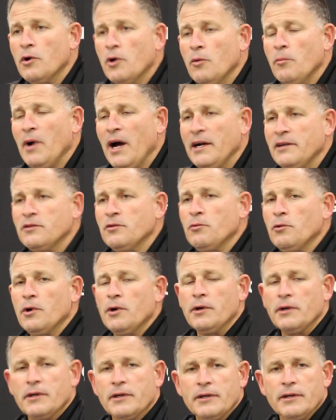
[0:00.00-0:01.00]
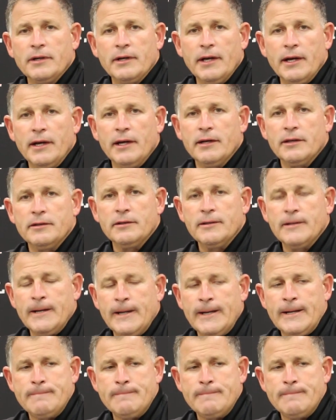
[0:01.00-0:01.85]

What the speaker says: go back to work, and